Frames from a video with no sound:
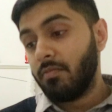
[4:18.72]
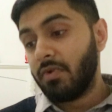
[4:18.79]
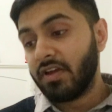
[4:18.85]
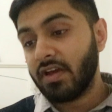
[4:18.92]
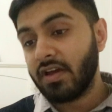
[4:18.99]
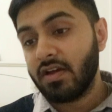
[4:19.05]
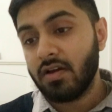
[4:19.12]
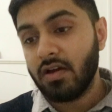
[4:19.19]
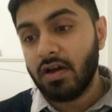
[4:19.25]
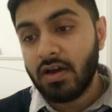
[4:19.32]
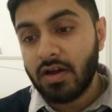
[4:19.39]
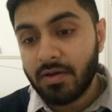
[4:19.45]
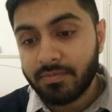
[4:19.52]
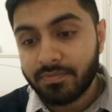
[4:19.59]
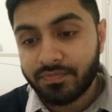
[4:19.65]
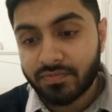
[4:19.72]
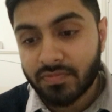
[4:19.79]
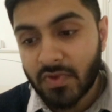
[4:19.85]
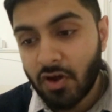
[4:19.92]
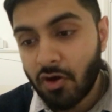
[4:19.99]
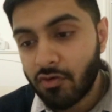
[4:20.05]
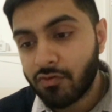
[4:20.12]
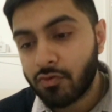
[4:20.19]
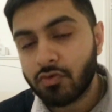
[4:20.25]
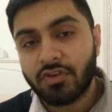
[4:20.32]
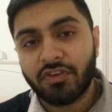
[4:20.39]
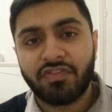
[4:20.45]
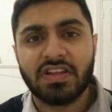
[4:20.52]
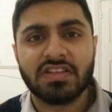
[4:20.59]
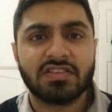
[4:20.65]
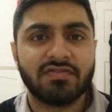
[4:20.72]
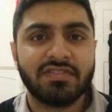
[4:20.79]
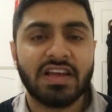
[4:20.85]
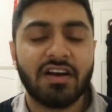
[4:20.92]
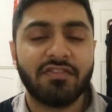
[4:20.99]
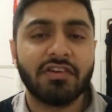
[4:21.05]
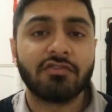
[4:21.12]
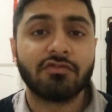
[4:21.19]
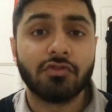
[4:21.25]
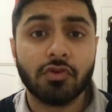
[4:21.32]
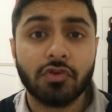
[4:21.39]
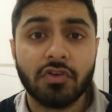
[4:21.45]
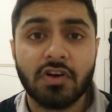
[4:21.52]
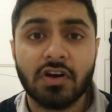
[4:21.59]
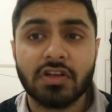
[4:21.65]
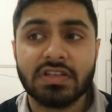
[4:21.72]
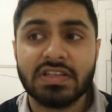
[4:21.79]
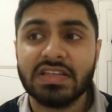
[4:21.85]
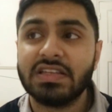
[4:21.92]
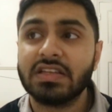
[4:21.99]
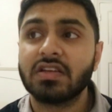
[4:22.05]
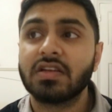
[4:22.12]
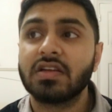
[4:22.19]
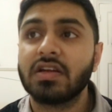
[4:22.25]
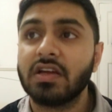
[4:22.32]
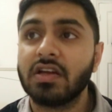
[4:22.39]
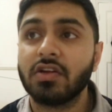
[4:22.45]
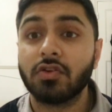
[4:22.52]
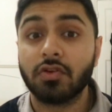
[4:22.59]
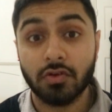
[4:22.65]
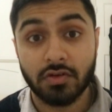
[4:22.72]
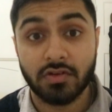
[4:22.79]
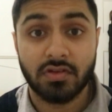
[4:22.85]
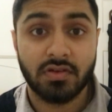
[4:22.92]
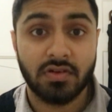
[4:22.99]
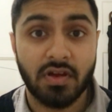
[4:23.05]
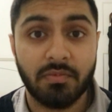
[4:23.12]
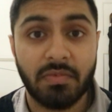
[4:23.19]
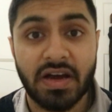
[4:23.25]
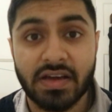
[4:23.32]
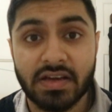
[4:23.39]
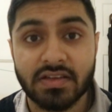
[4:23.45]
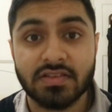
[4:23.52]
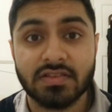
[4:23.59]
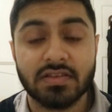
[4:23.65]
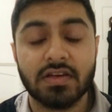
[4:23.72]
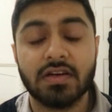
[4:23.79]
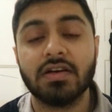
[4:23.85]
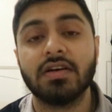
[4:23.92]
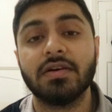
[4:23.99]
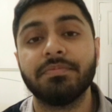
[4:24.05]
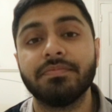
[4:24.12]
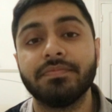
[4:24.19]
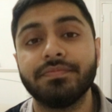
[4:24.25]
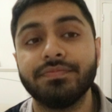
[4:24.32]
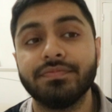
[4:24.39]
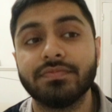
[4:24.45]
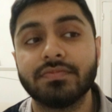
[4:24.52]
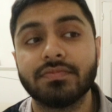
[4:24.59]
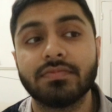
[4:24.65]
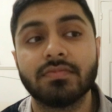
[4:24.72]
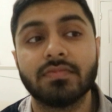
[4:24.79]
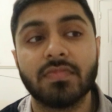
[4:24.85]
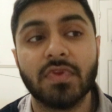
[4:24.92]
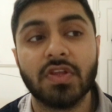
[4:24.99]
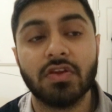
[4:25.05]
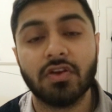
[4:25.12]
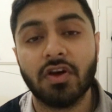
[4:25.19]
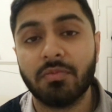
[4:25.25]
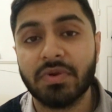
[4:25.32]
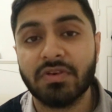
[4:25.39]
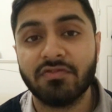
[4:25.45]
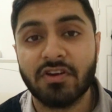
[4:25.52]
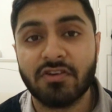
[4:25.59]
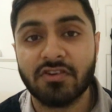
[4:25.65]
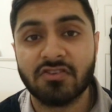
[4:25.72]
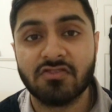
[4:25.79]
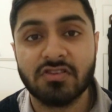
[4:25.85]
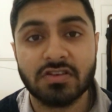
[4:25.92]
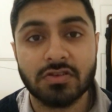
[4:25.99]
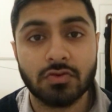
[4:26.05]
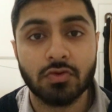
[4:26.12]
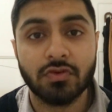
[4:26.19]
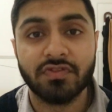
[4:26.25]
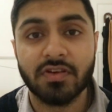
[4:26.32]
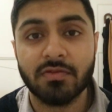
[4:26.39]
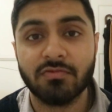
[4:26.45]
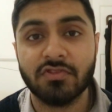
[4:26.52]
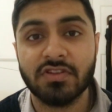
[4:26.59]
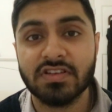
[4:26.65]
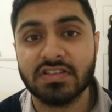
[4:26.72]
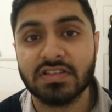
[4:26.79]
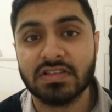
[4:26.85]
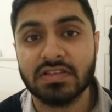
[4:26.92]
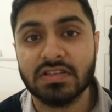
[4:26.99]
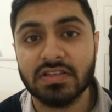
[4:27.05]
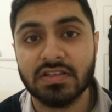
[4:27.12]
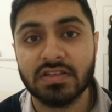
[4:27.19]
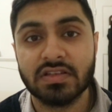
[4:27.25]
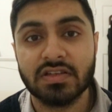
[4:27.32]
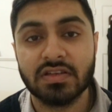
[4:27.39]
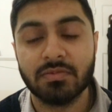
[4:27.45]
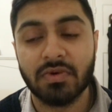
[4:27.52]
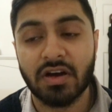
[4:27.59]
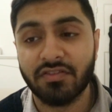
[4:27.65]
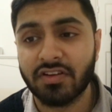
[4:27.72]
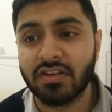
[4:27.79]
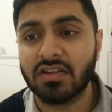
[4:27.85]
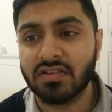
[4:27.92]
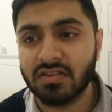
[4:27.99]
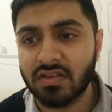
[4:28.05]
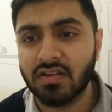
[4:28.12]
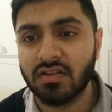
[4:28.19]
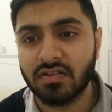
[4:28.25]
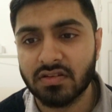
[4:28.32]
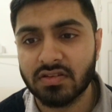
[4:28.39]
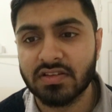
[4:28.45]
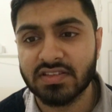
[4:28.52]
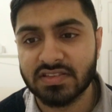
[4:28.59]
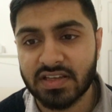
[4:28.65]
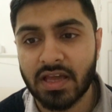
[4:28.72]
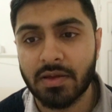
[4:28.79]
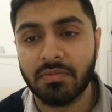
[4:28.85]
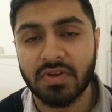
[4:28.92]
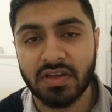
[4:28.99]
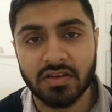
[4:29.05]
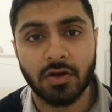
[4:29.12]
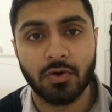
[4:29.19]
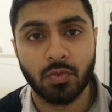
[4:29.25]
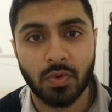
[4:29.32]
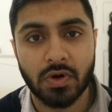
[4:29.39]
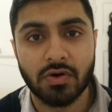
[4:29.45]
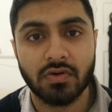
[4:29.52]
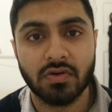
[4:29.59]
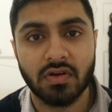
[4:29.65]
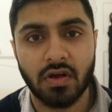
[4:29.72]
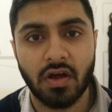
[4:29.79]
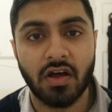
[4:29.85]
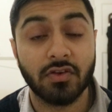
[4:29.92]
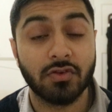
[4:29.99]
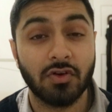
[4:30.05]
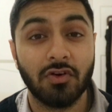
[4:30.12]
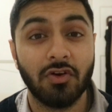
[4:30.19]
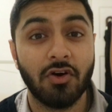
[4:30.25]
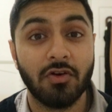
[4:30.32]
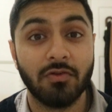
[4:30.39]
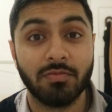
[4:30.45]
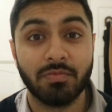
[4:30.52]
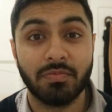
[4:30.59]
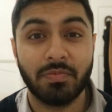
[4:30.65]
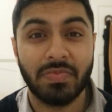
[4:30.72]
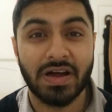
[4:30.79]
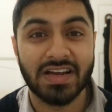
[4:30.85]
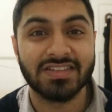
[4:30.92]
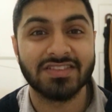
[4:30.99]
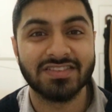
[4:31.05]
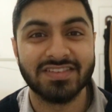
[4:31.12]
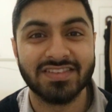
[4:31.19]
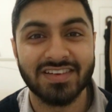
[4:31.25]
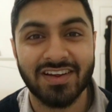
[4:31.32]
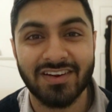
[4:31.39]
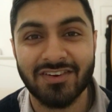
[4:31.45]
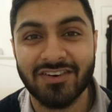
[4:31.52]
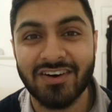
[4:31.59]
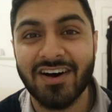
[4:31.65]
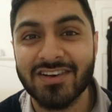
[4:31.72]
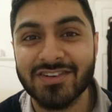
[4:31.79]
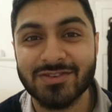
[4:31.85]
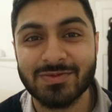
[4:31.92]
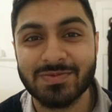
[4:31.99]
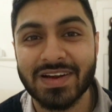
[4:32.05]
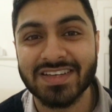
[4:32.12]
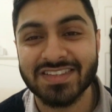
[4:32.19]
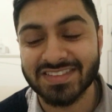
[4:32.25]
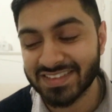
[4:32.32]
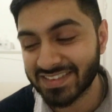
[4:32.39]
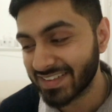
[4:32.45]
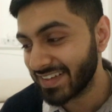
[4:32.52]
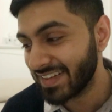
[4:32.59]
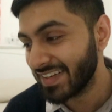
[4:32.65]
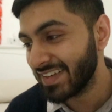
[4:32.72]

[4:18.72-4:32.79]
But yeah, um, overall defensively, I think Rudiger did good in my eyes. Um, you know, I've been very critical of him recently, but I think this game he done well. I saw a lot of passion, a lot of hustle, passion.